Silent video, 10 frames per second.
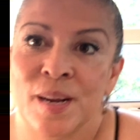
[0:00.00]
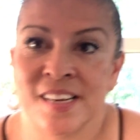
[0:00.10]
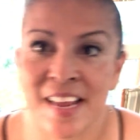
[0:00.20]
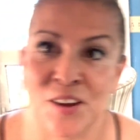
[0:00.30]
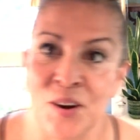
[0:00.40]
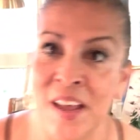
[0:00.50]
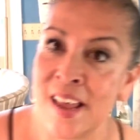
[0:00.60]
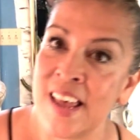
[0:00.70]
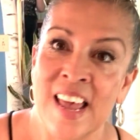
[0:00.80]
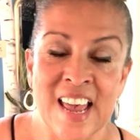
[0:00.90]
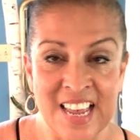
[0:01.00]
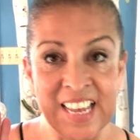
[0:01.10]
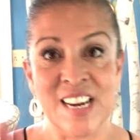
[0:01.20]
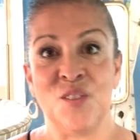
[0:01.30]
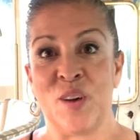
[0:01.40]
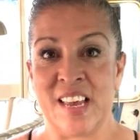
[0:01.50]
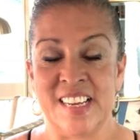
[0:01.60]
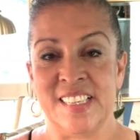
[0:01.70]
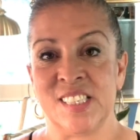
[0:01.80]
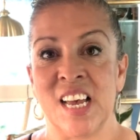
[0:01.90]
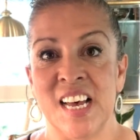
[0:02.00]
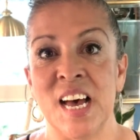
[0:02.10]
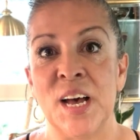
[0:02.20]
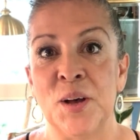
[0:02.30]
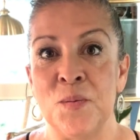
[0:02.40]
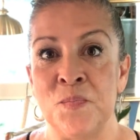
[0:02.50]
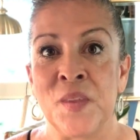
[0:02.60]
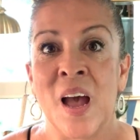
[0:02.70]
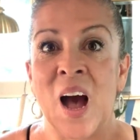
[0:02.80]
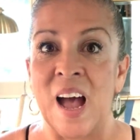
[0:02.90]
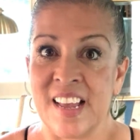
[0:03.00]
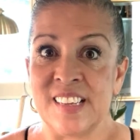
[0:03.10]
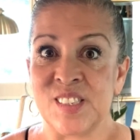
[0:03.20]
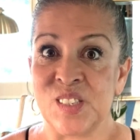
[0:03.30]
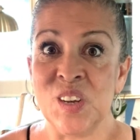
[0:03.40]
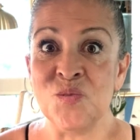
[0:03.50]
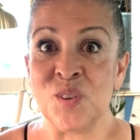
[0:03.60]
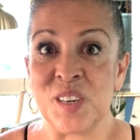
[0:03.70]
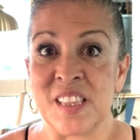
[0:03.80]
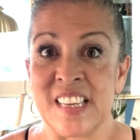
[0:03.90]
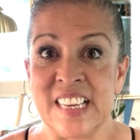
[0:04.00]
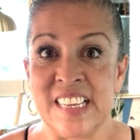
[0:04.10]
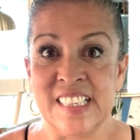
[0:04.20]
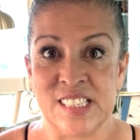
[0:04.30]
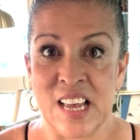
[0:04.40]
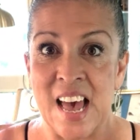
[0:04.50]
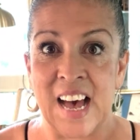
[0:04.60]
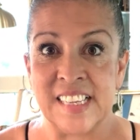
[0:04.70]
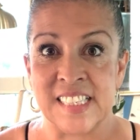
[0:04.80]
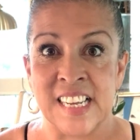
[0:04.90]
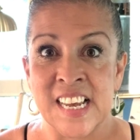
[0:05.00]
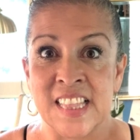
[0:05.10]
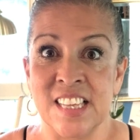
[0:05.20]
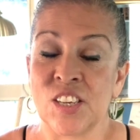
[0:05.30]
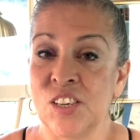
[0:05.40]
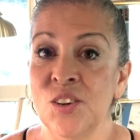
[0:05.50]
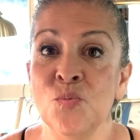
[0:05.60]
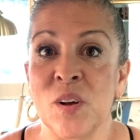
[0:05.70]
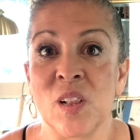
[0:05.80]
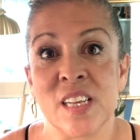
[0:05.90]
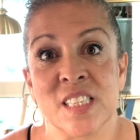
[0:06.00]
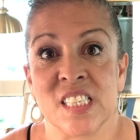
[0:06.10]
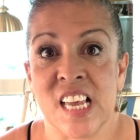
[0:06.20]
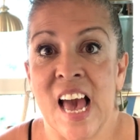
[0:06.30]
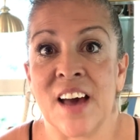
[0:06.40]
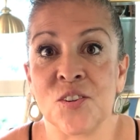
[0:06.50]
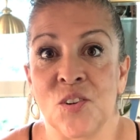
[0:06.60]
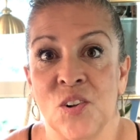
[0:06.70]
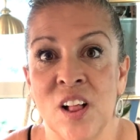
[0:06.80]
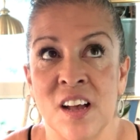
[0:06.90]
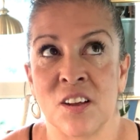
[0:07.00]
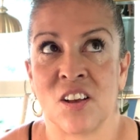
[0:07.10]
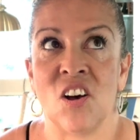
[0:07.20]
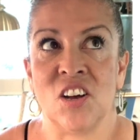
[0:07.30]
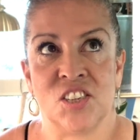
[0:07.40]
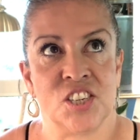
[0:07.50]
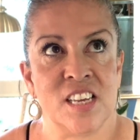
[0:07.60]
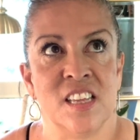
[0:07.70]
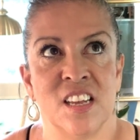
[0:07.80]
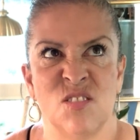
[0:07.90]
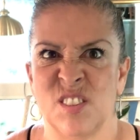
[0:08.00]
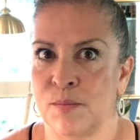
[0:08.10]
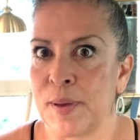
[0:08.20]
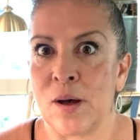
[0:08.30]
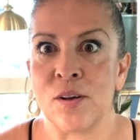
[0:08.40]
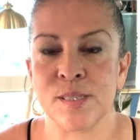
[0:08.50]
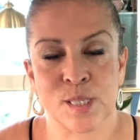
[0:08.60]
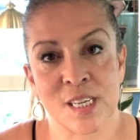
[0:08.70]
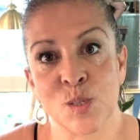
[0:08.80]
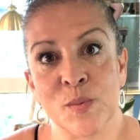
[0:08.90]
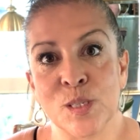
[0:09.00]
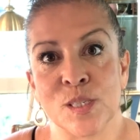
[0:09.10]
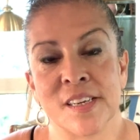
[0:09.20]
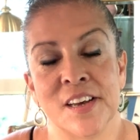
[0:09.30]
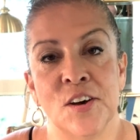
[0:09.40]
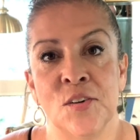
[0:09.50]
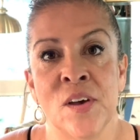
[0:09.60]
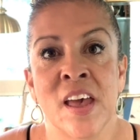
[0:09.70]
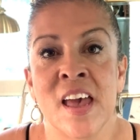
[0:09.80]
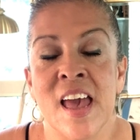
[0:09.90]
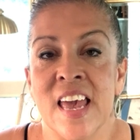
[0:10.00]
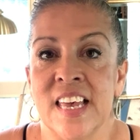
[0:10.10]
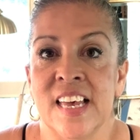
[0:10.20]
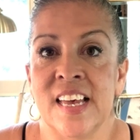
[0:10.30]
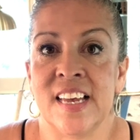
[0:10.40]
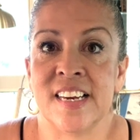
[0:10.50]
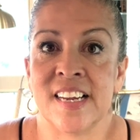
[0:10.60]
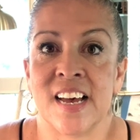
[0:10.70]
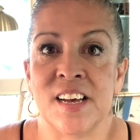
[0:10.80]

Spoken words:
it down. Anyways, I had seen one of these at the Goodwill in Seattle. Gosh, I think it was about 6 months ago. And